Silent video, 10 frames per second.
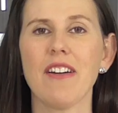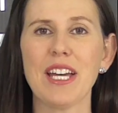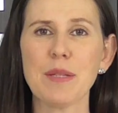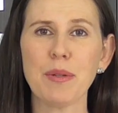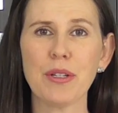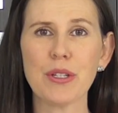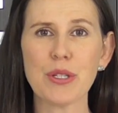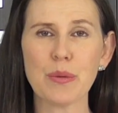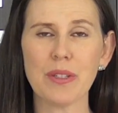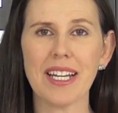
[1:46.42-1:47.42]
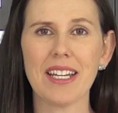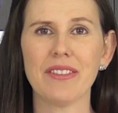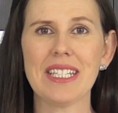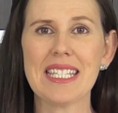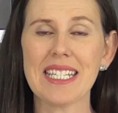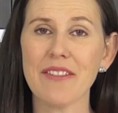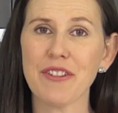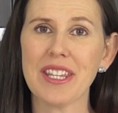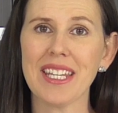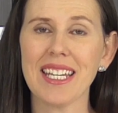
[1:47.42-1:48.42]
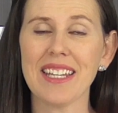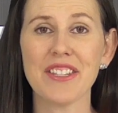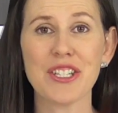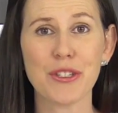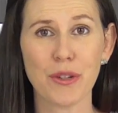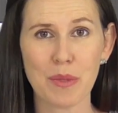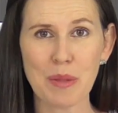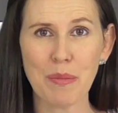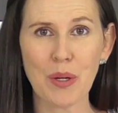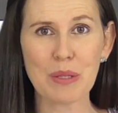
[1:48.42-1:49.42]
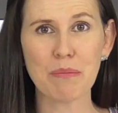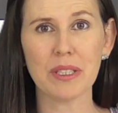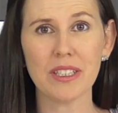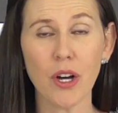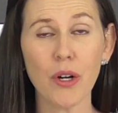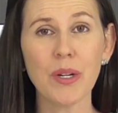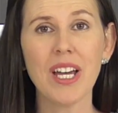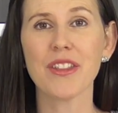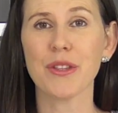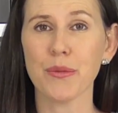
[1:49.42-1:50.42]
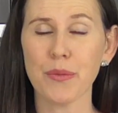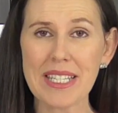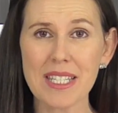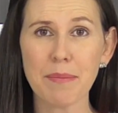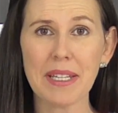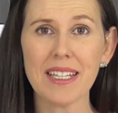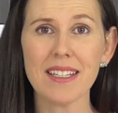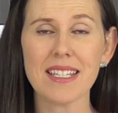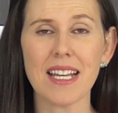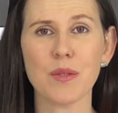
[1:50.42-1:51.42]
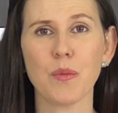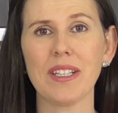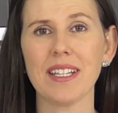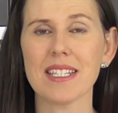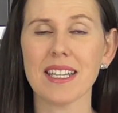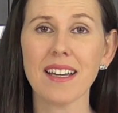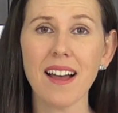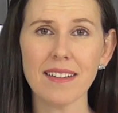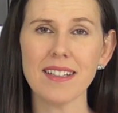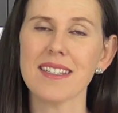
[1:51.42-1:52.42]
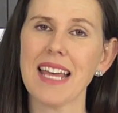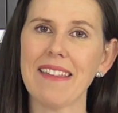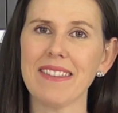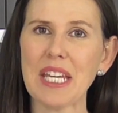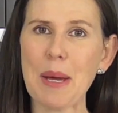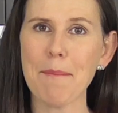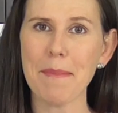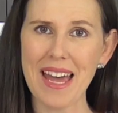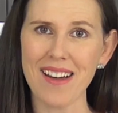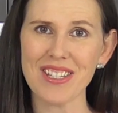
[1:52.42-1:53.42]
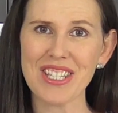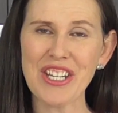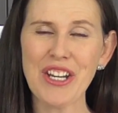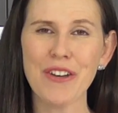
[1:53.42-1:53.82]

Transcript: Now, as per usual, I have listed everything in the description box below, the recipes as well as the colors and the amounts.